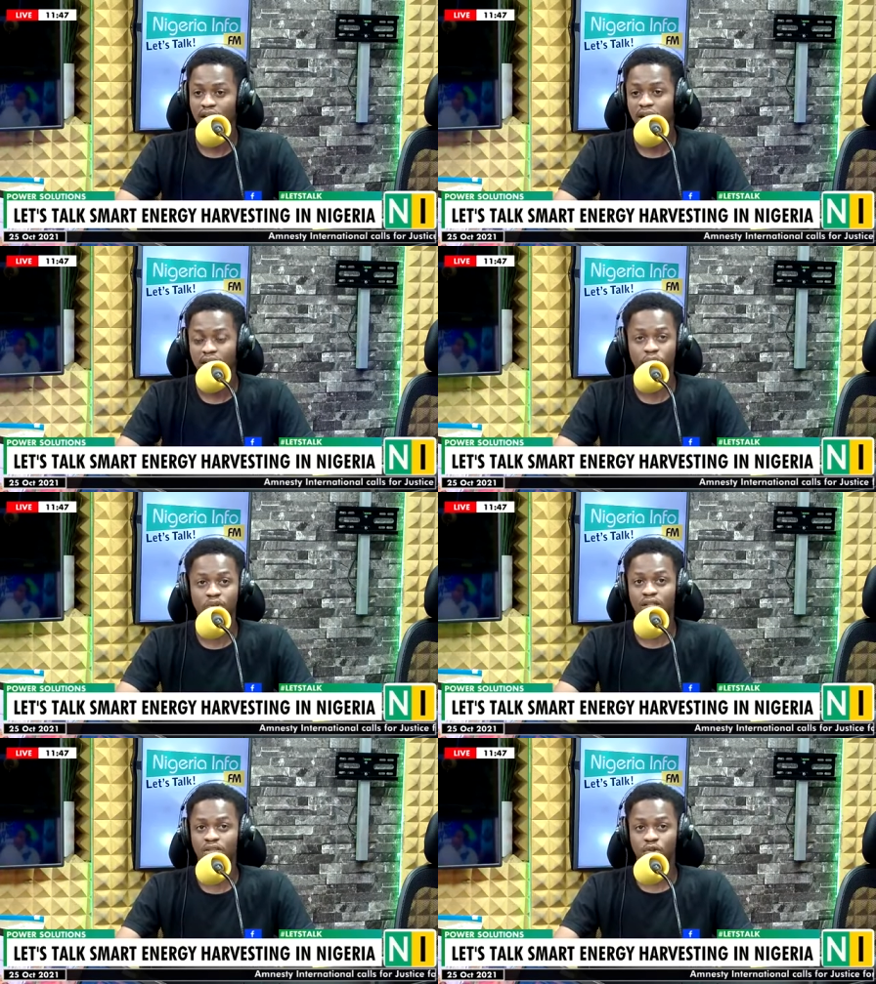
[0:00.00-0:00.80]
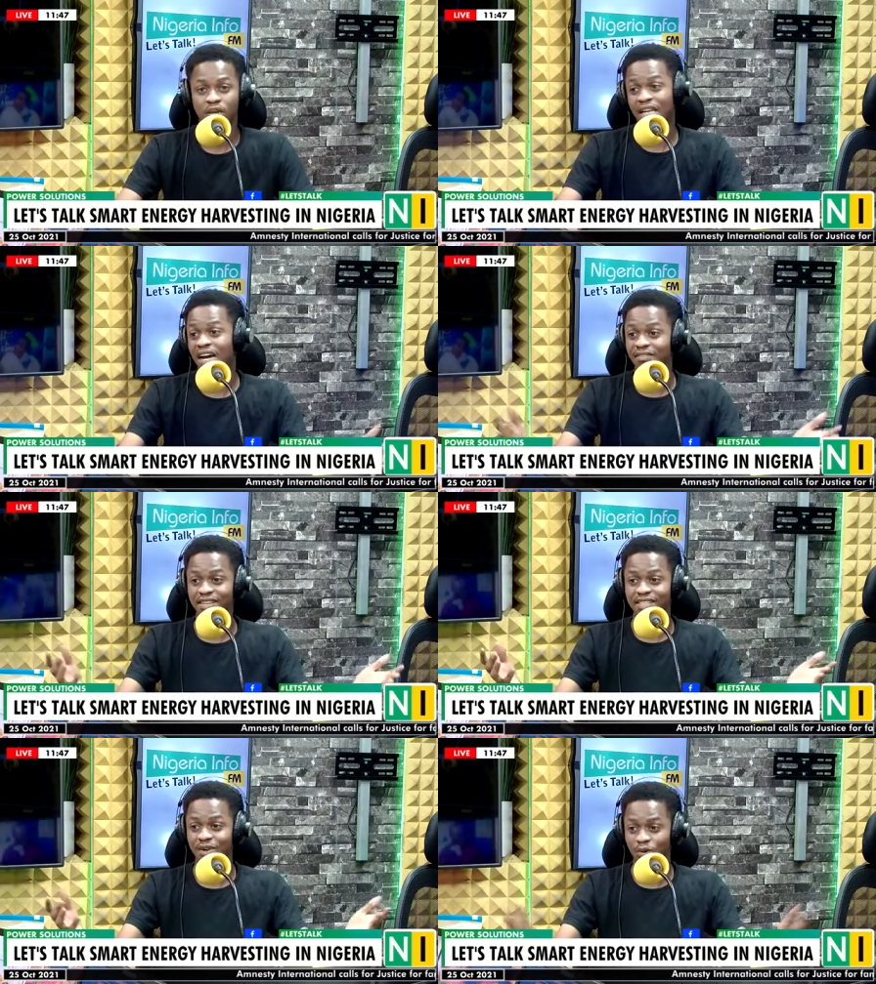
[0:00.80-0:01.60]
I know that you can't
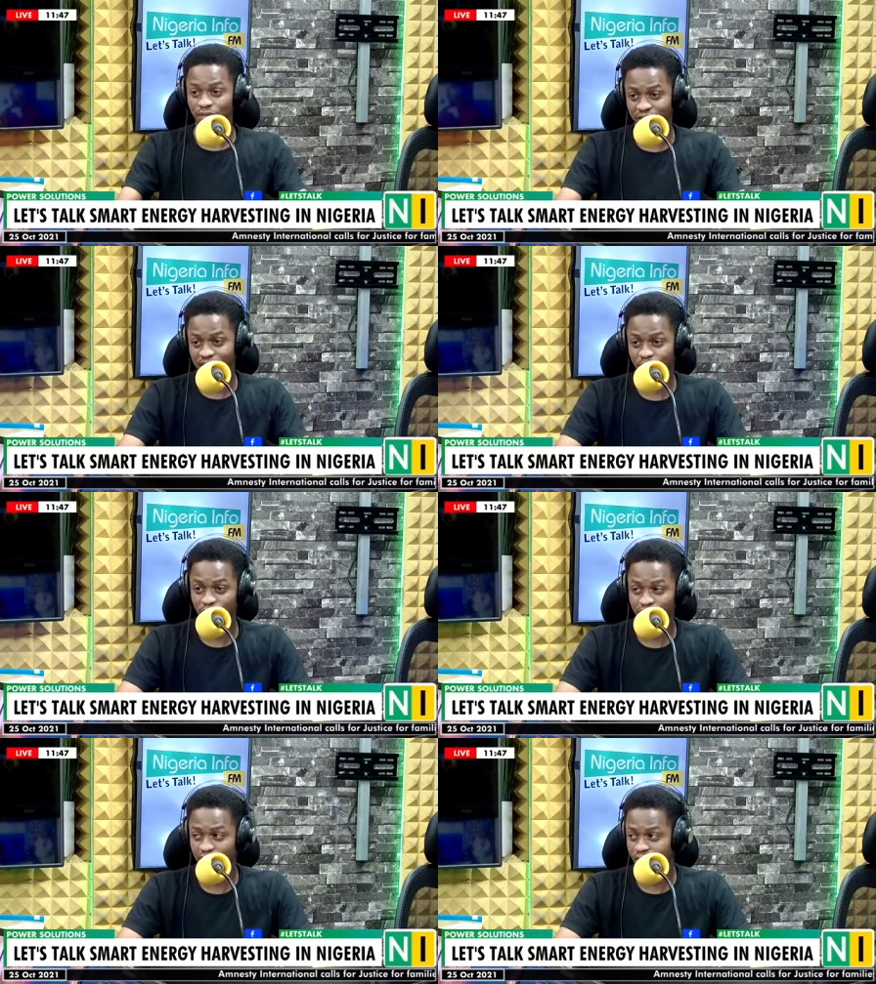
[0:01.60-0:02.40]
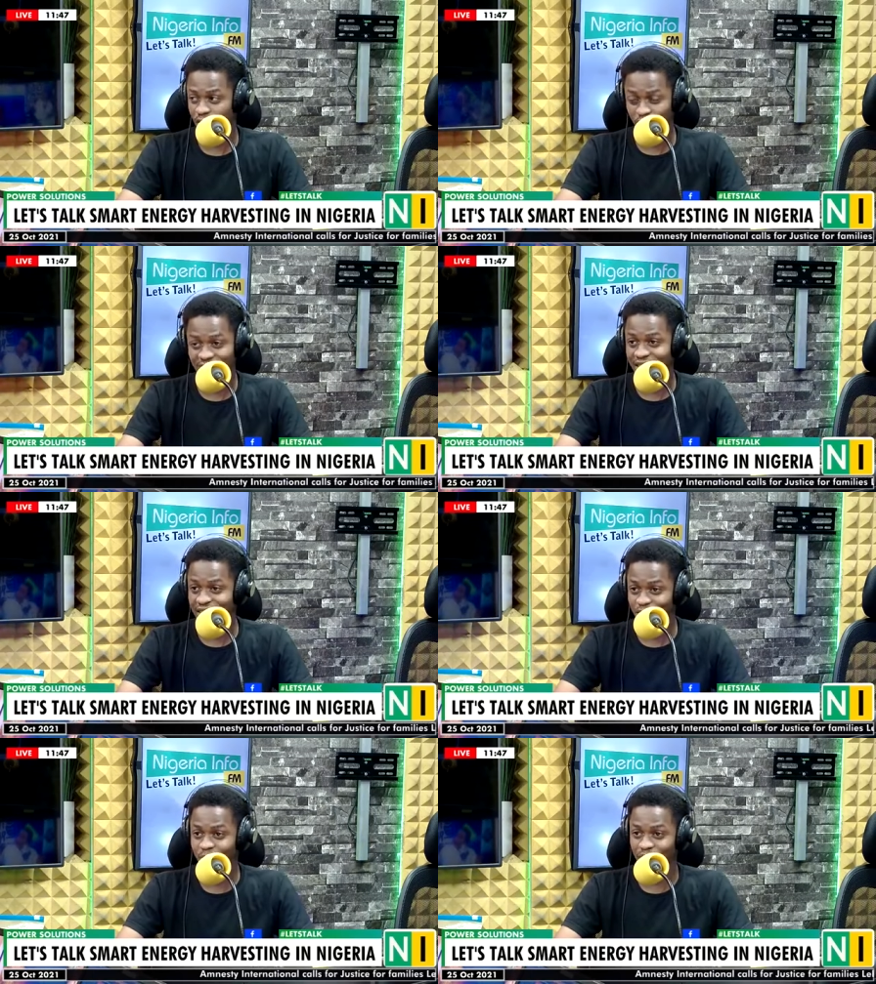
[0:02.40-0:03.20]
harvest all of it, but just the
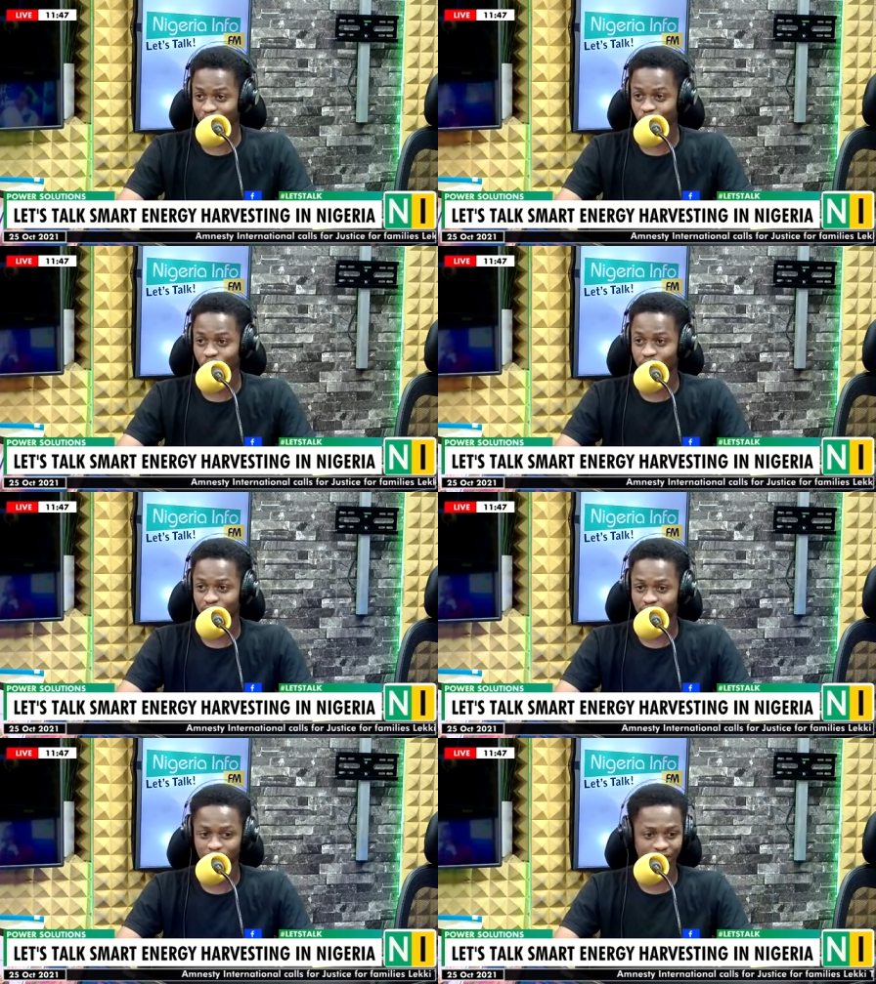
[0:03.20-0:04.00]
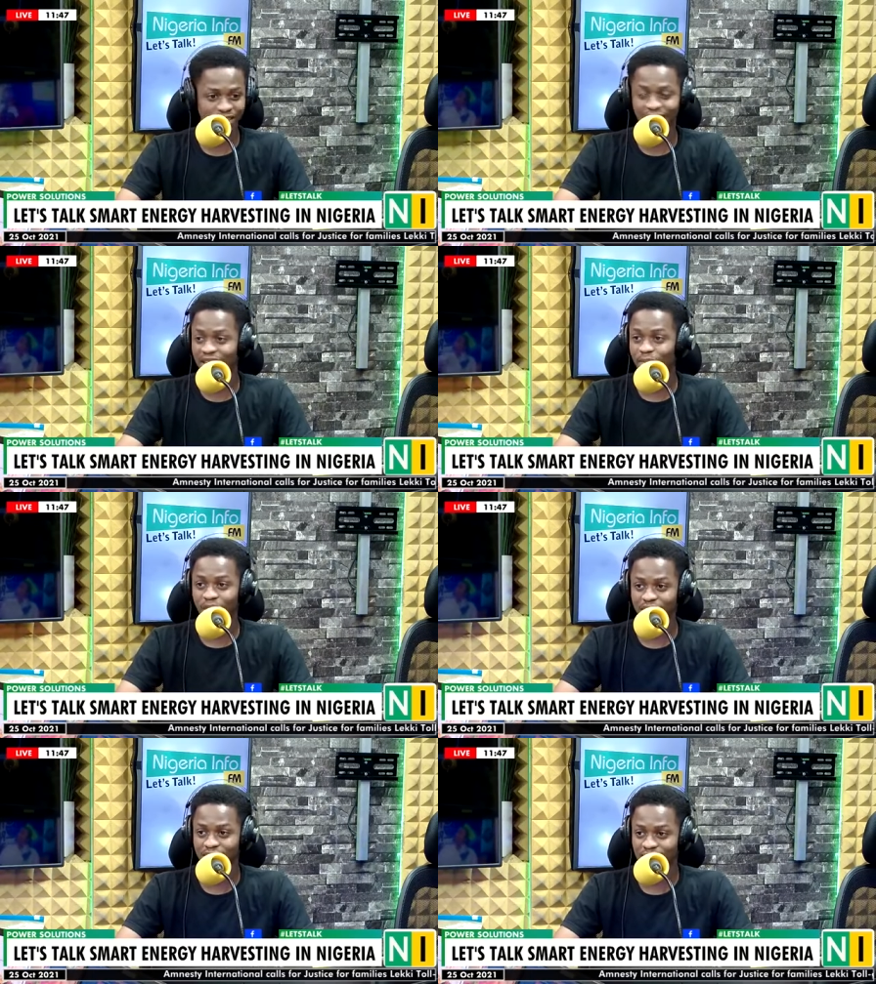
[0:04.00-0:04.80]
little alone, I mean, think
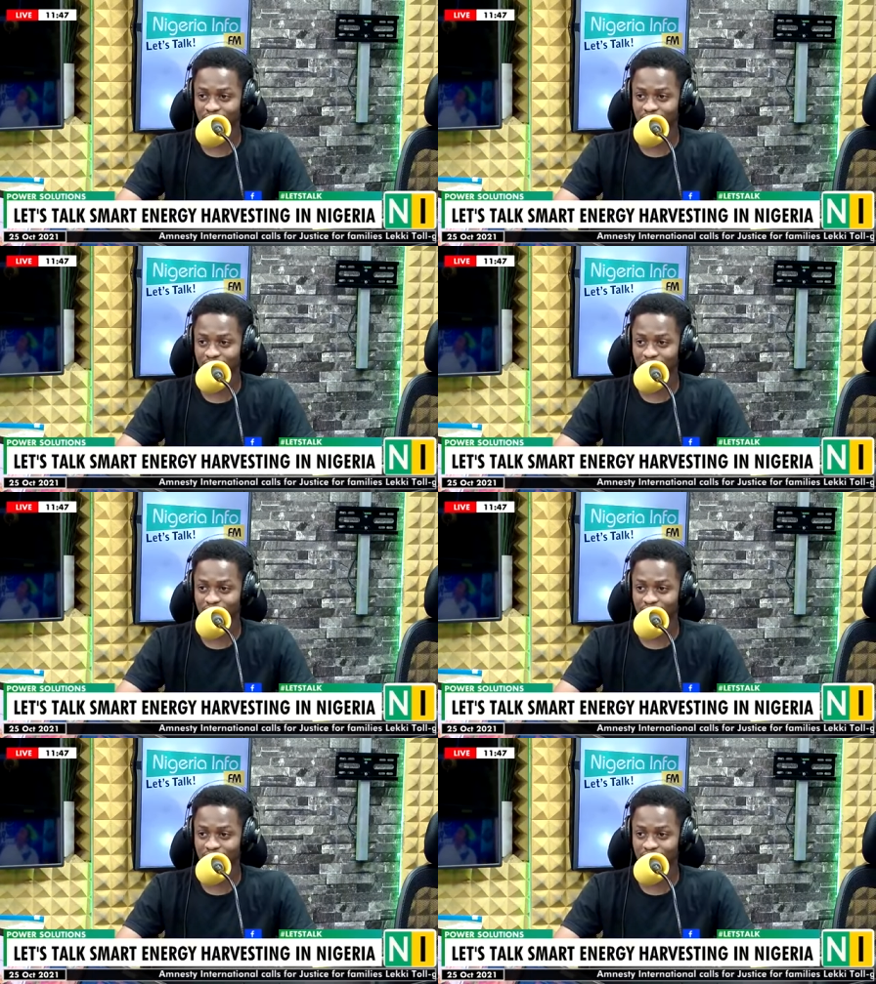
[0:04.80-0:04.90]
about it.